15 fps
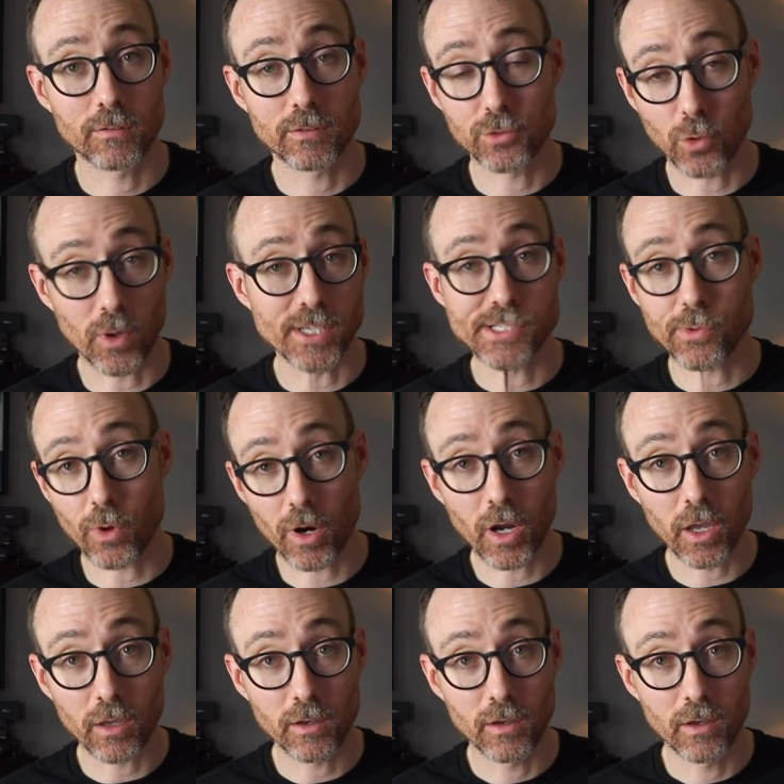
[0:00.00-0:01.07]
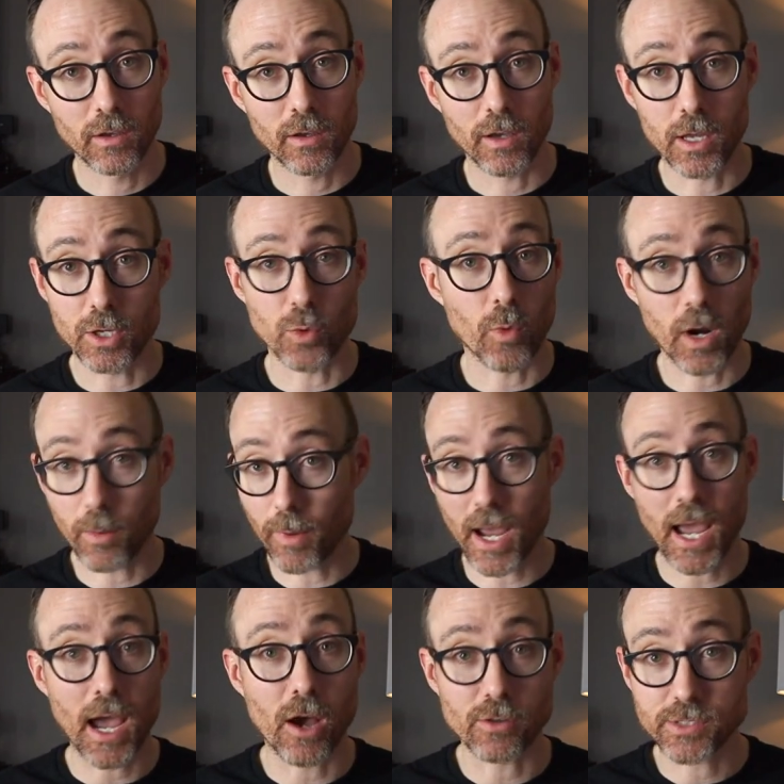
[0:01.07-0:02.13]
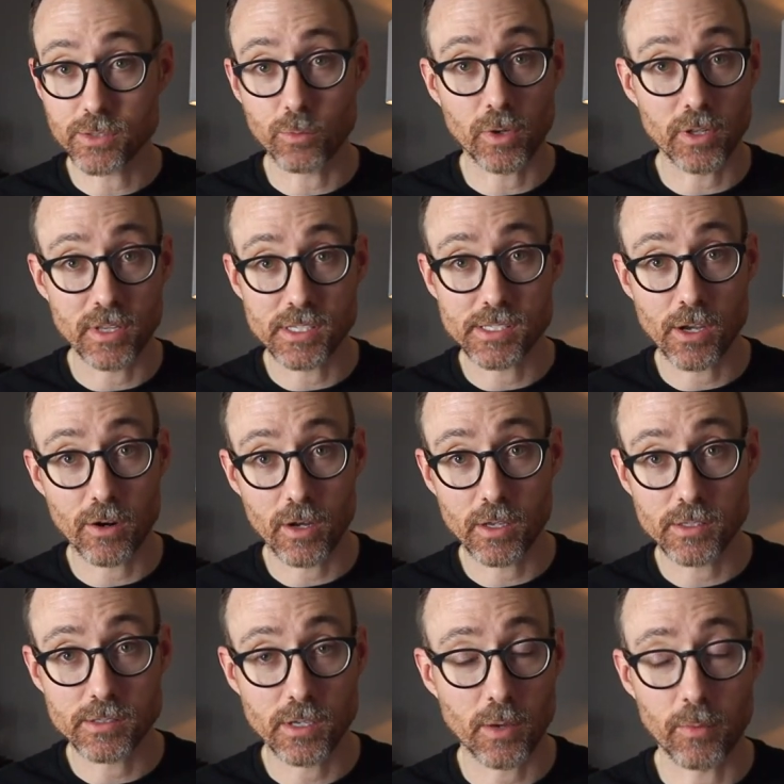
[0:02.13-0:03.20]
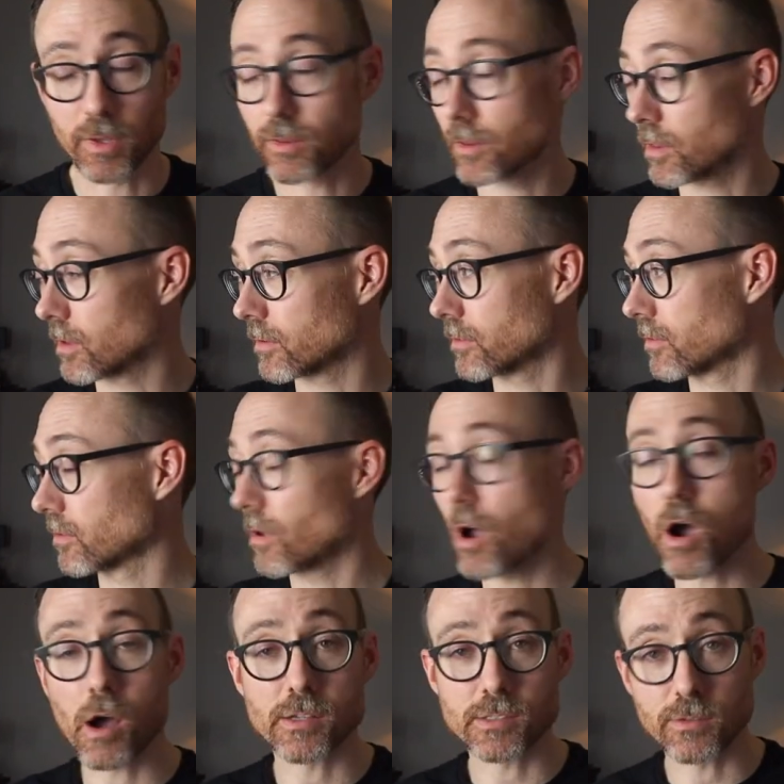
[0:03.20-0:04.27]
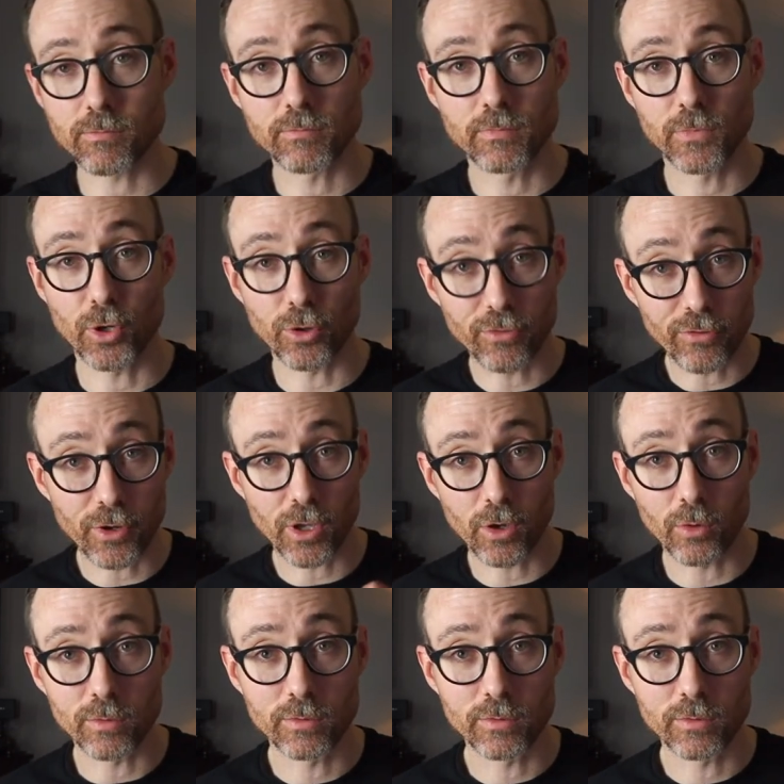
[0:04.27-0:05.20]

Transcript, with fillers: Toy Story and you want to buy a house in one of these areas, I mean, that's awesome. Good for you.